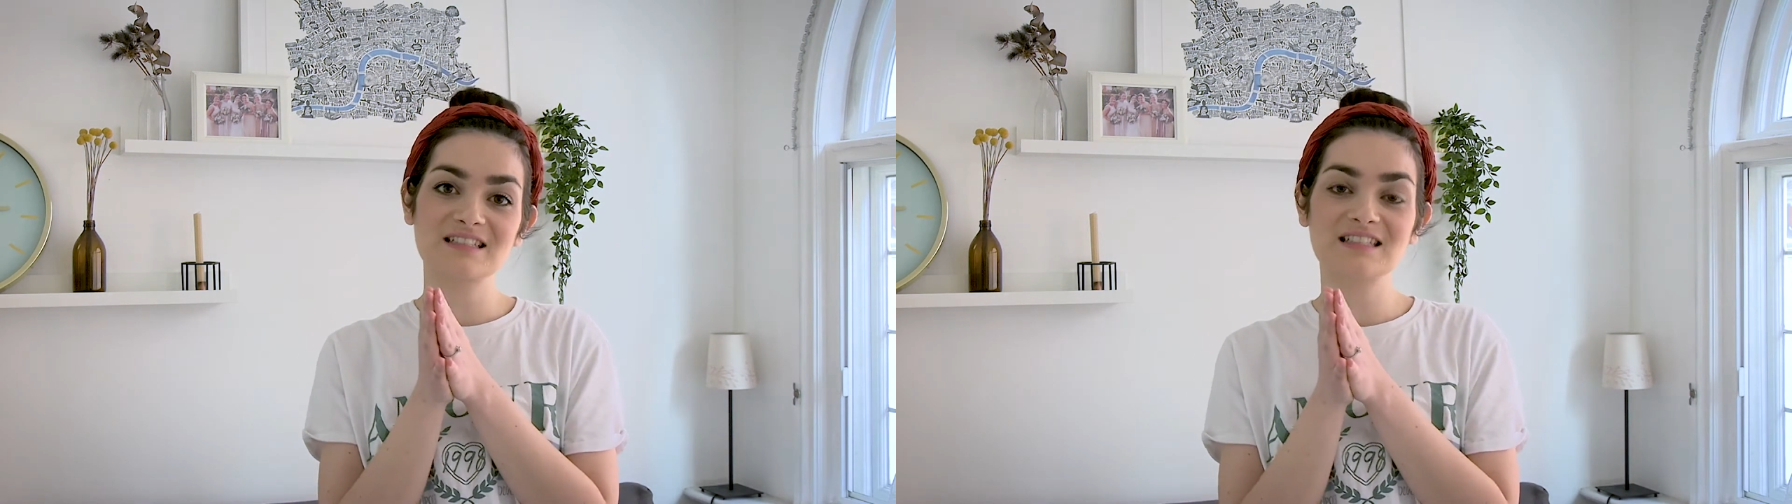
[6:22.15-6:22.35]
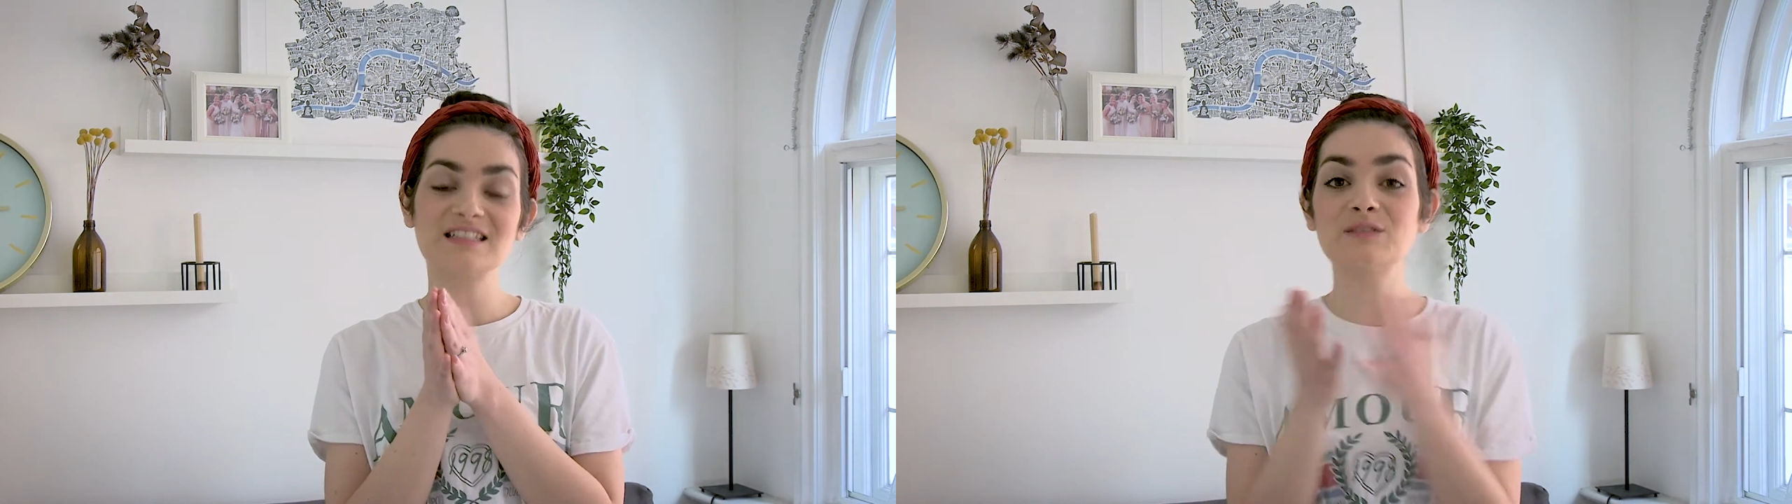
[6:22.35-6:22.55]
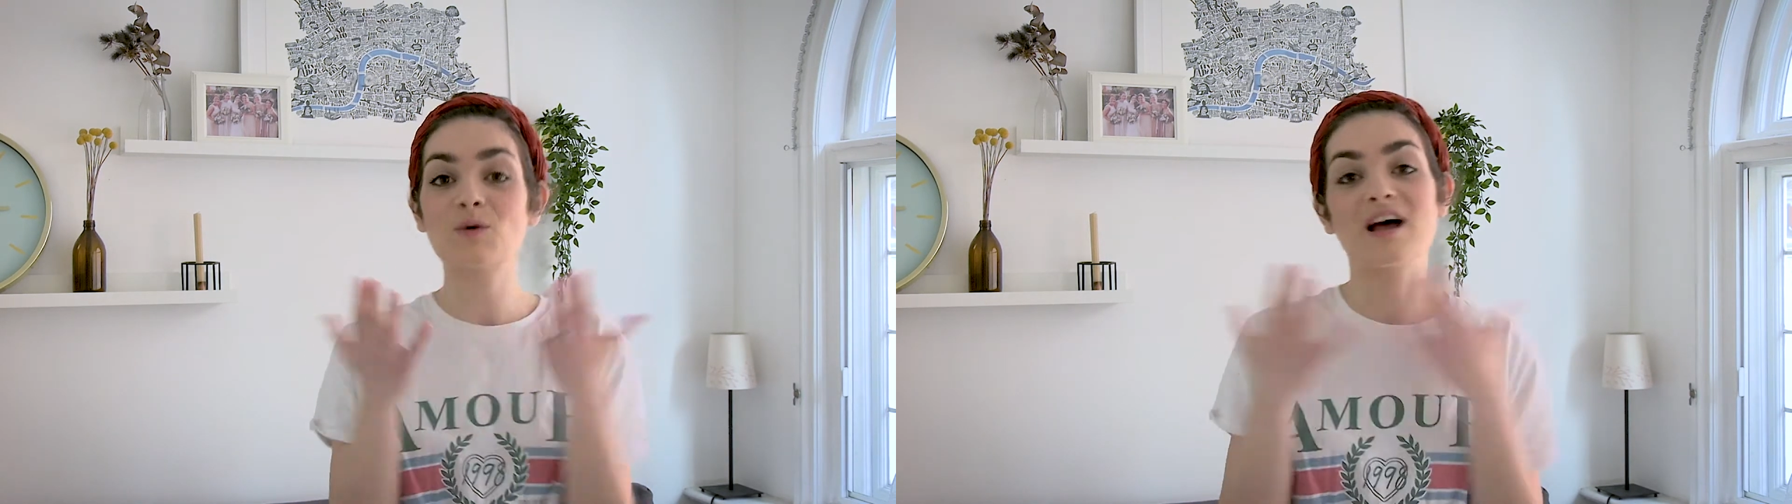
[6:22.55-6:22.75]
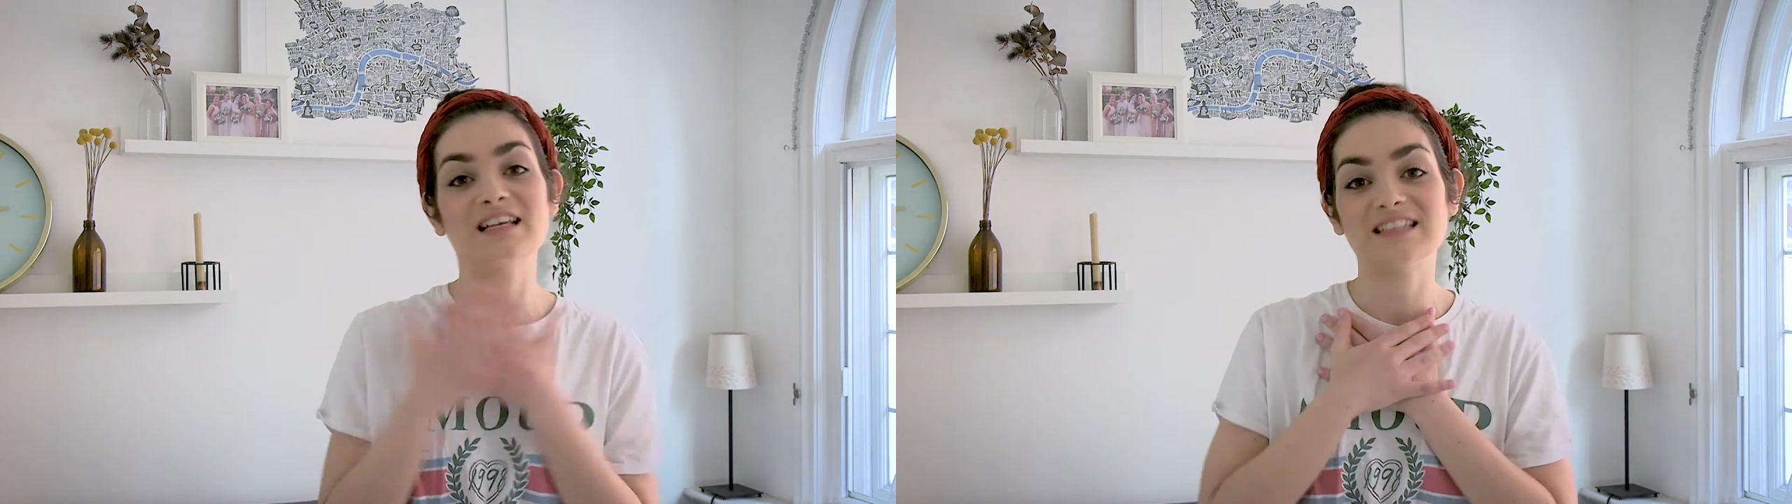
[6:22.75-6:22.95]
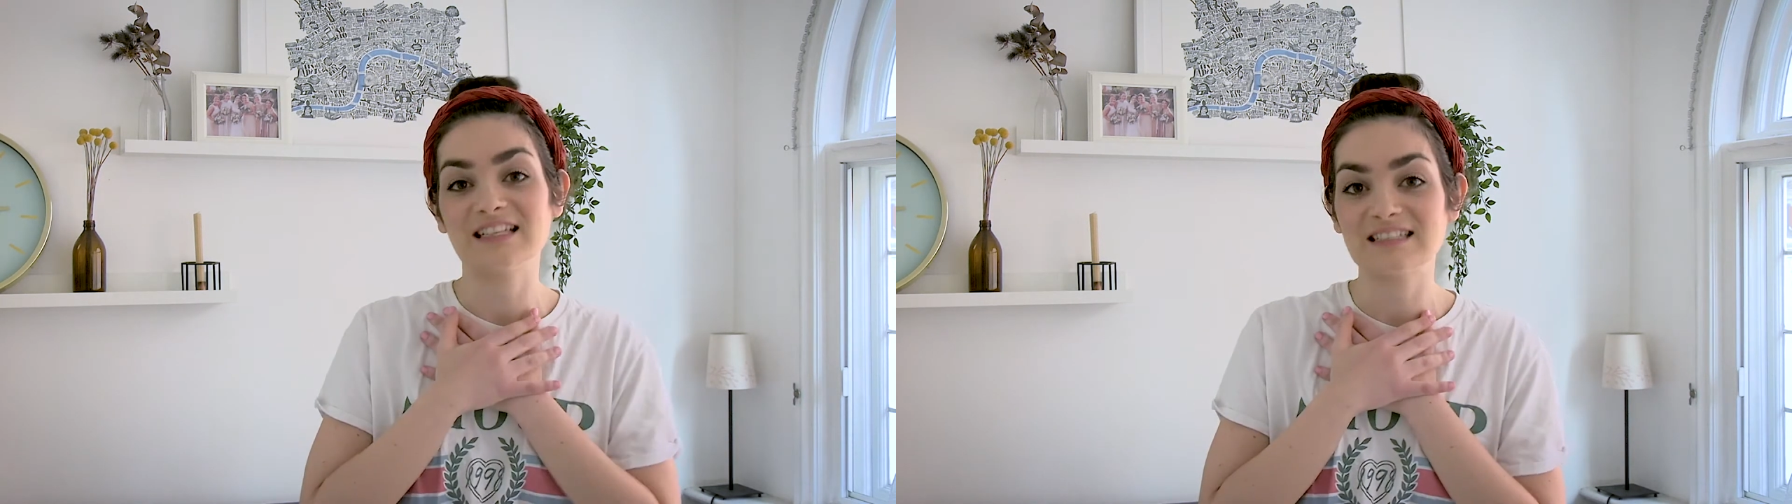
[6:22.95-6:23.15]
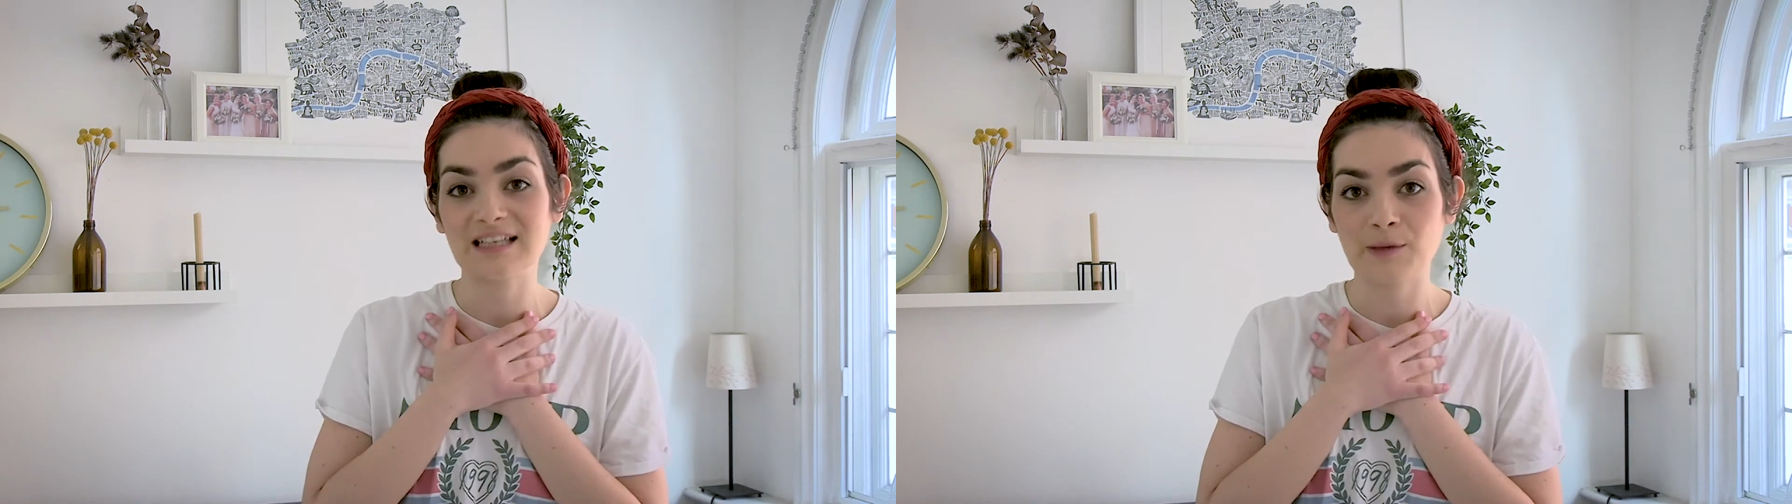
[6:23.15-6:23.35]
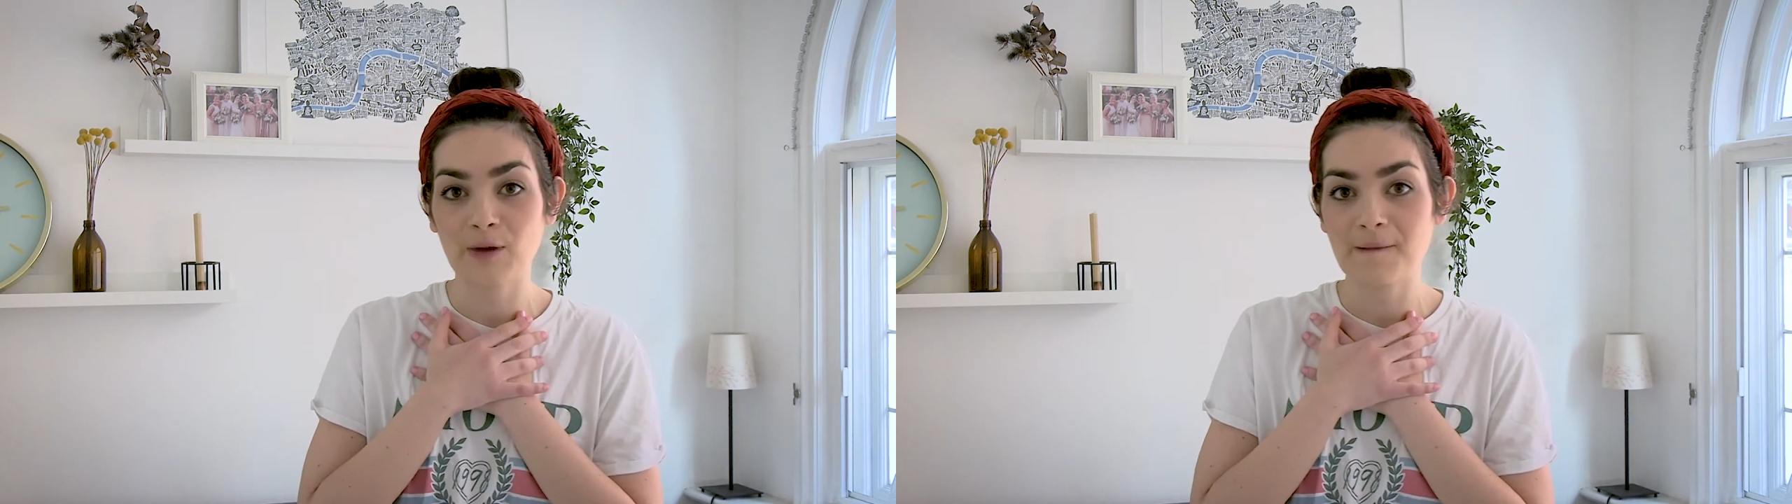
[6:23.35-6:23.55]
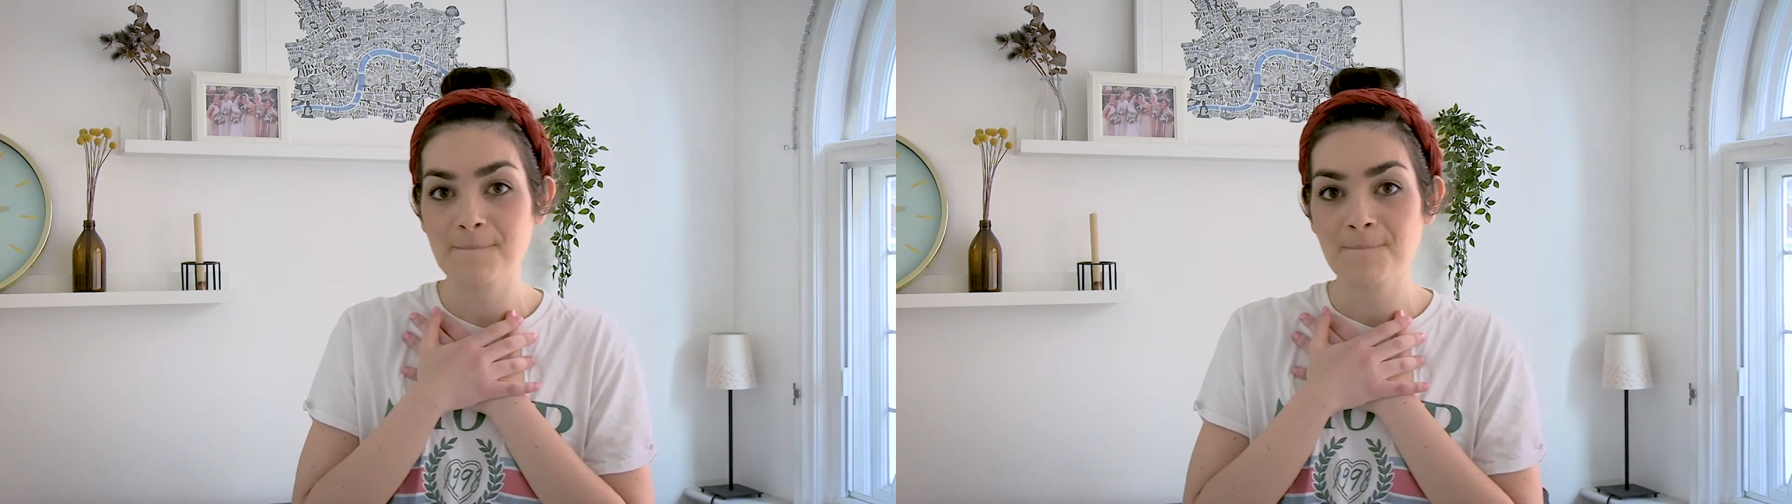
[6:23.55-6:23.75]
This is what I sense anyway.